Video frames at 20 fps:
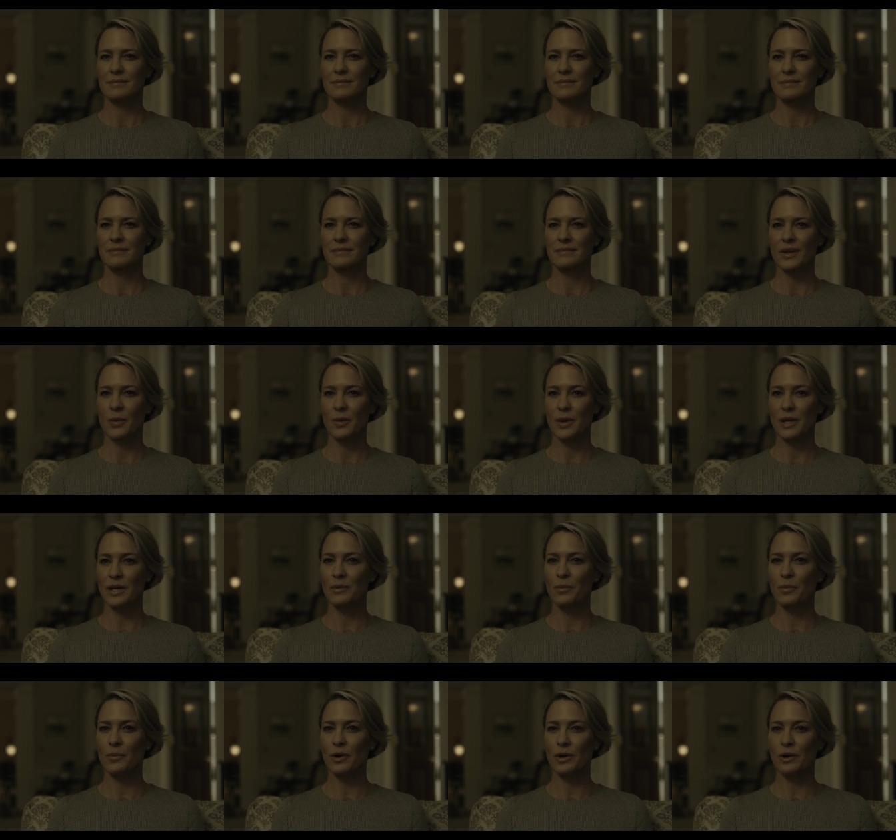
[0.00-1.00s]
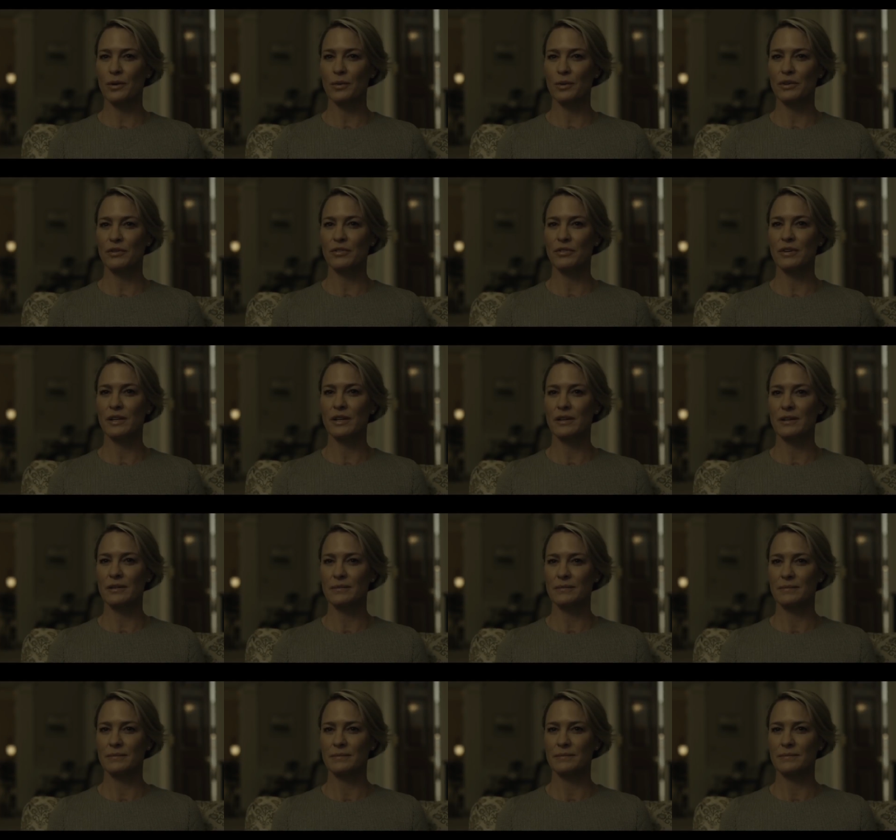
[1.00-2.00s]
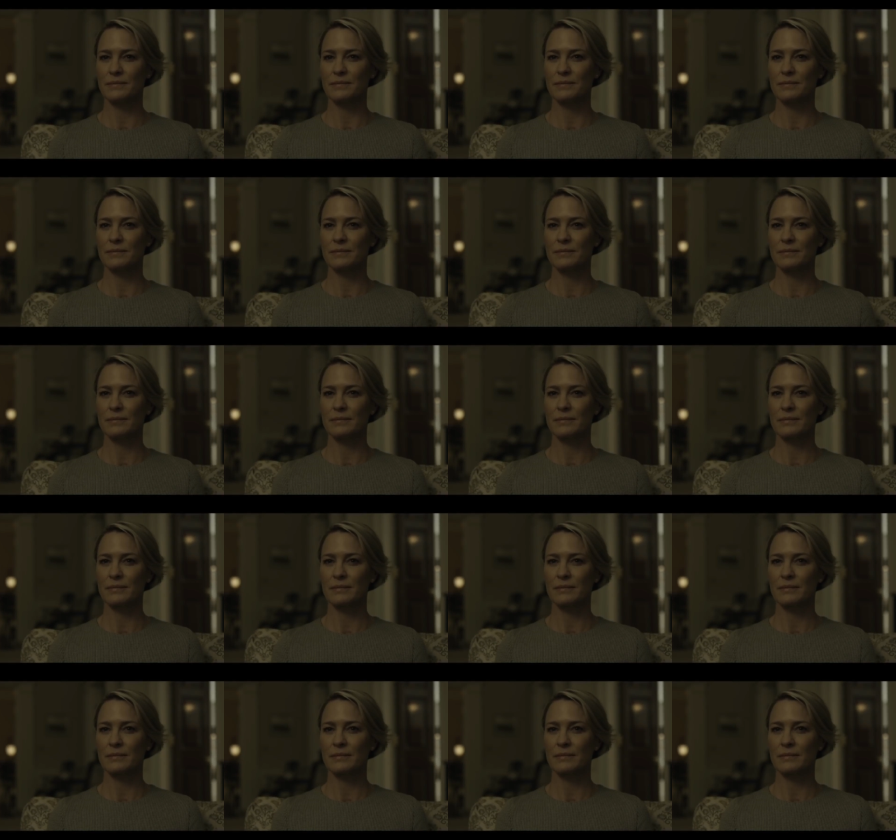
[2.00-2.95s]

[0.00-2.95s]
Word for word: That Claire was scary and beautiful to watch,